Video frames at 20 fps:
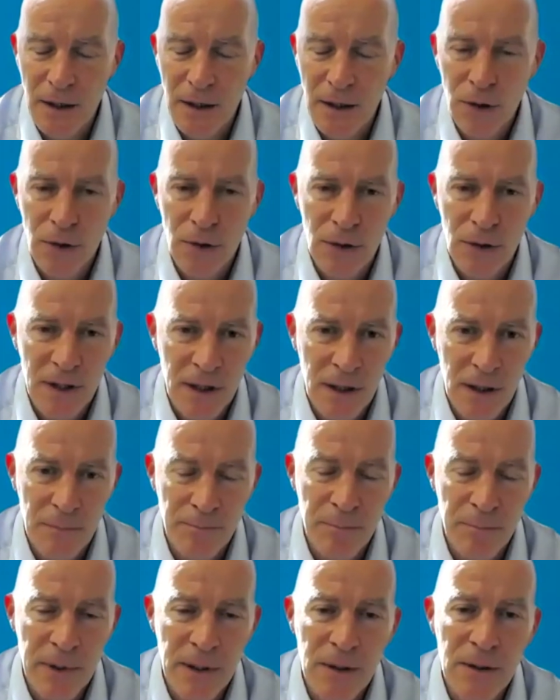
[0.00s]
they are
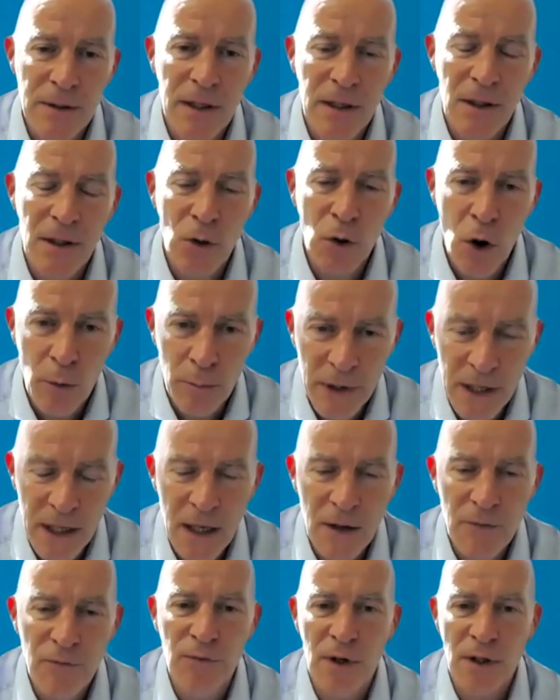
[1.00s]
building common
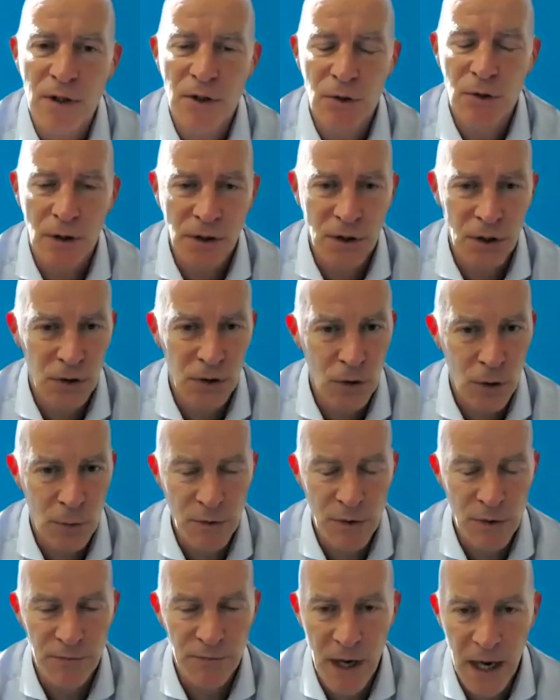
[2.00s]
infrastructure in
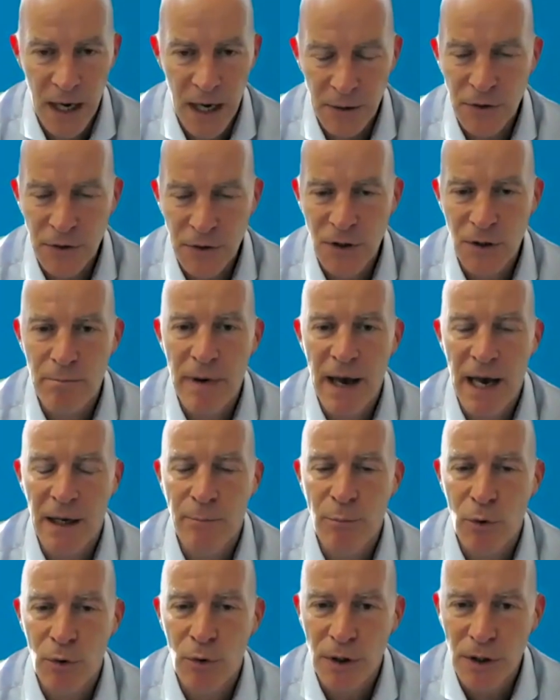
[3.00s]
terms of a hydrogen
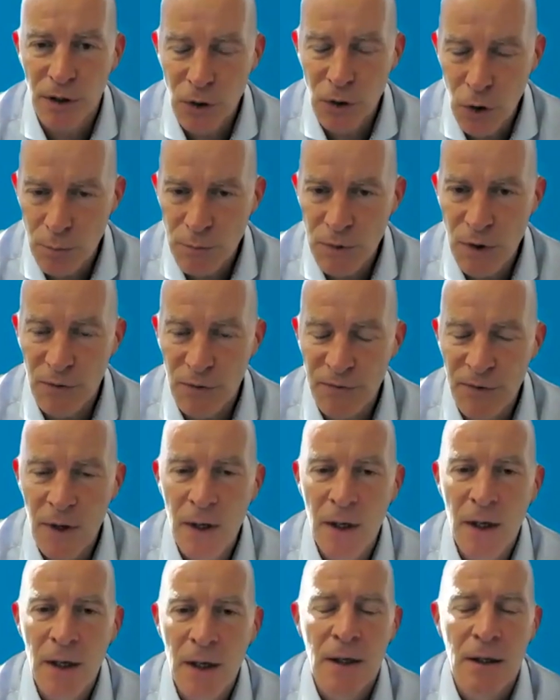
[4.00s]
backbone, in terms of
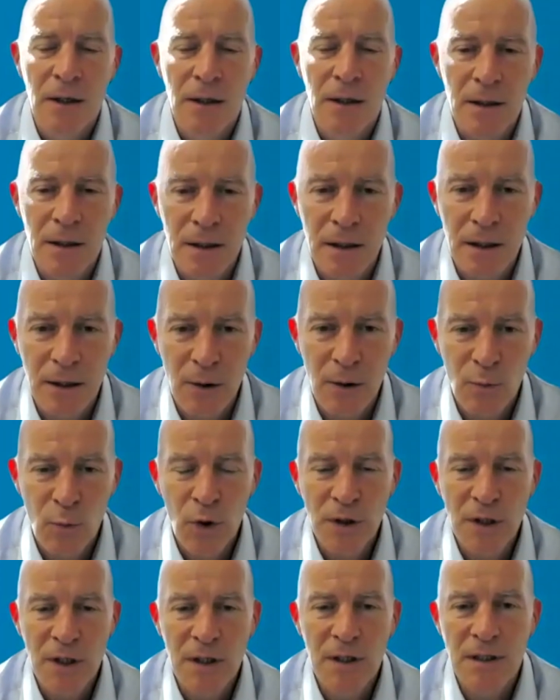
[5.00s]

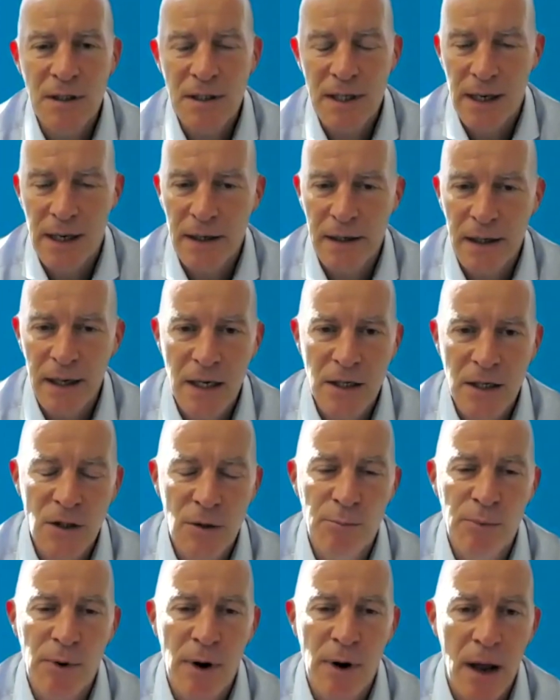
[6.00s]
water
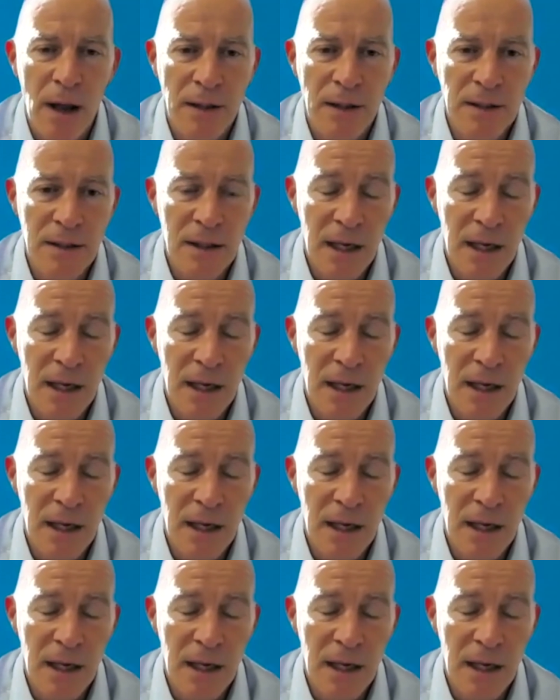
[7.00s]
desalination plants.